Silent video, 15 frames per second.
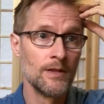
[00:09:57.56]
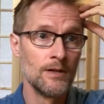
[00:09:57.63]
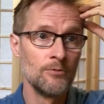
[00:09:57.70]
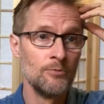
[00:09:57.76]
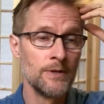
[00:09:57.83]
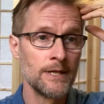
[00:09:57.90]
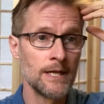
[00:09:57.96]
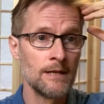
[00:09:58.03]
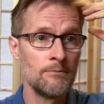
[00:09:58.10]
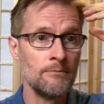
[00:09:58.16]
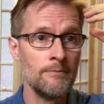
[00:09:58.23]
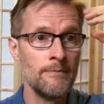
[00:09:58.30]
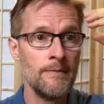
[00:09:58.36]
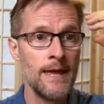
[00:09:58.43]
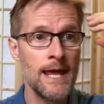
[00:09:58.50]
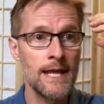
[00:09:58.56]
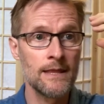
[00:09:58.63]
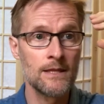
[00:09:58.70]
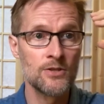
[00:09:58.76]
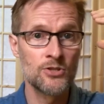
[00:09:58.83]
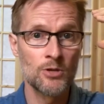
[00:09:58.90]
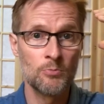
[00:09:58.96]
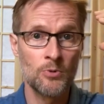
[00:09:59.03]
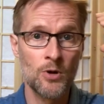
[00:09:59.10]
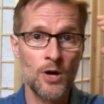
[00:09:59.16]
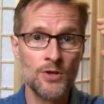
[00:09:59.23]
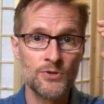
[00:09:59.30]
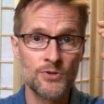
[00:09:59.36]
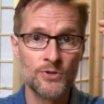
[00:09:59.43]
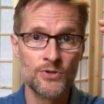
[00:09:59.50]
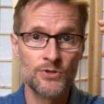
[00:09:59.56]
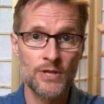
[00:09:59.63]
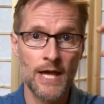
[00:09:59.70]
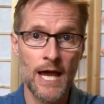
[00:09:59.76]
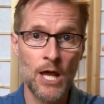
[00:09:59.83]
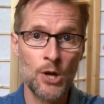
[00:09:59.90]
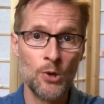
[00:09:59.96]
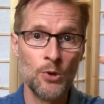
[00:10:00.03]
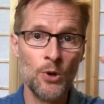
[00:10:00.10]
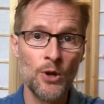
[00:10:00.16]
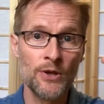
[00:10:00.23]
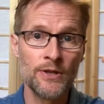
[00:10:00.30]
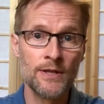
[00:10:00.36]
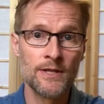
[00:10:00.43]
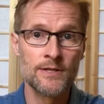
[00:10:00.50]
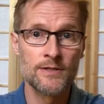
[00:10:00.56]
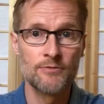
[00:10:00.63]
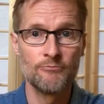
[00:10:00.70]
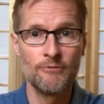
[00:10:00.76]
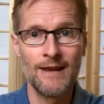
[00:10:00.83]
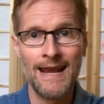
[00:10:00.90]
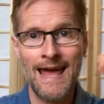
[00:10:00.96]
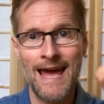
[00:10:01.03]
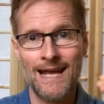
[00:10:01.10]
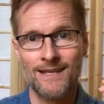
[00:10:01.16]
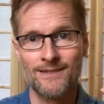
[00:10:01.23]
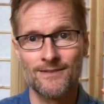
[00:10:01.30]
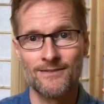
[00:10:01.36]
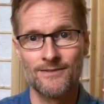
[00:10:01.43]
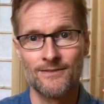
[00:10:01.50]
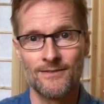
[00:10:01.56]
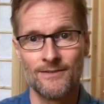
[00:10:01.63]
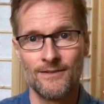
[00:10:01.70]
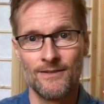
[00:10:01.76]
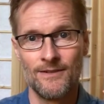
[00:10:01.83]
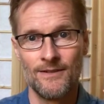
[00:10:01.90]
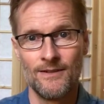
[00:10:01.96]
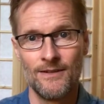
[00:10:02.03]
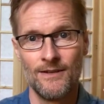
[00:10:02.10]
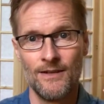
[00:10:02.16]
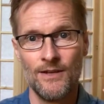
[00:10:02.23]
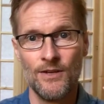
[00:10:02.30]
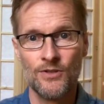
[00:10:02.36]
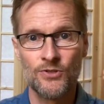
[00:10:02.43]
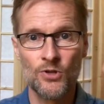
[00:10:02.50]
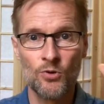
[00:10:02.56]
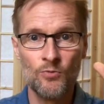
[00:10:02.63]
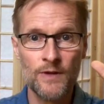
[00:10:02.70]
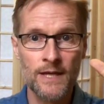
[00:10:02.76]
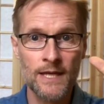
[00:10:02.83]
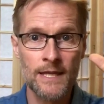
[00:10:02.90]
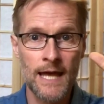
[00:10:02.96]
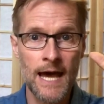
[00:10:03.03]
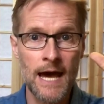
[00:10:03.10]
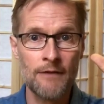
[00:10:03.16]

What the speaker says: we can make the subconscious alertness relax. So we can have,